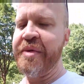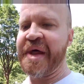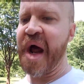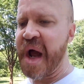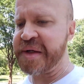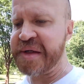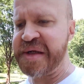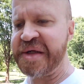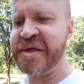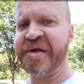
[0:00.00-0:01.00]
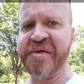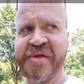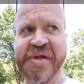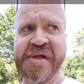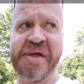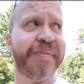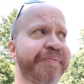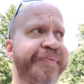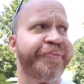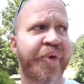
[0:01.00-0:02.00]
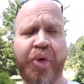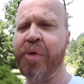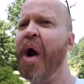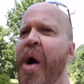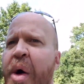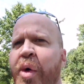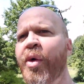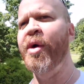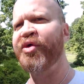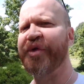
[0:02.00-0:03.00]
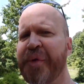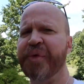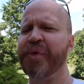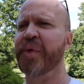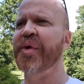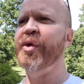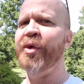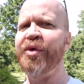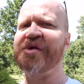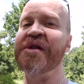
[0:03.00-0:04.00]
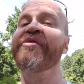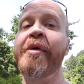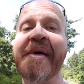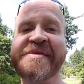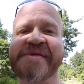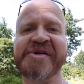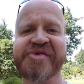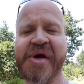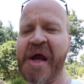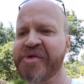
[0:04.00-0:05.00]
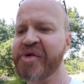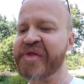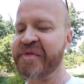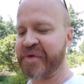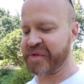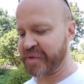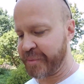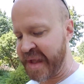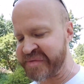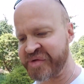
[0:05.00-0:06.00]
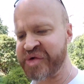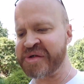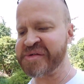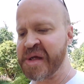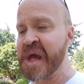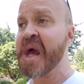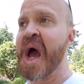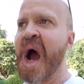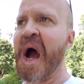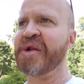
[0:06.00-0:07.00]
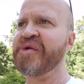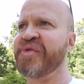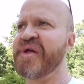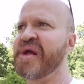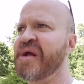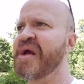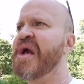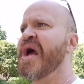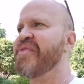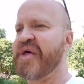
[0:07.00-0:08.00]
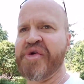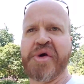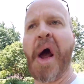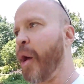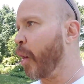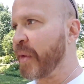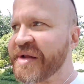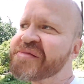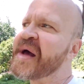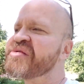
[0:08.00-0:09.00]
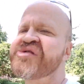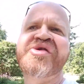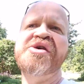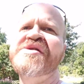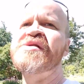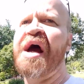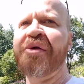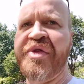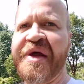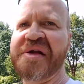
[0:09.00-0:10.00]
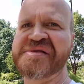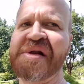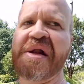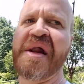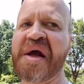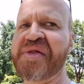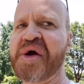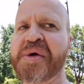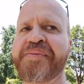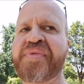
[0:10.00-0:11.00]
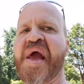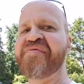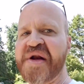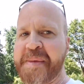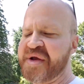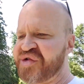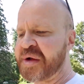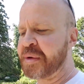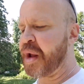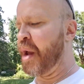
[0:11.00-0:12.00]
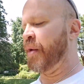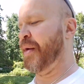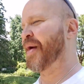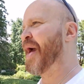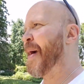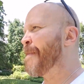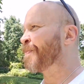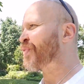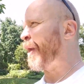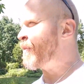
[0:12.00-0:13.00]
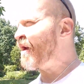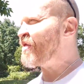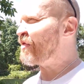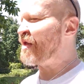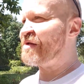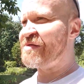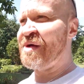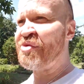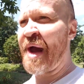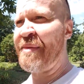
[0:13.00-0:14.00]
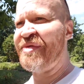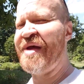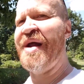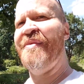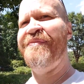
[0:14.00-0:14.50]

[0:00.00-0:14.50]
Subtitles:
that I needed the crow to deliver a message. I do think that they're messengers. I do think that they're not always messengers. I don't think it's like their everyday mission. But I think that sometimes that,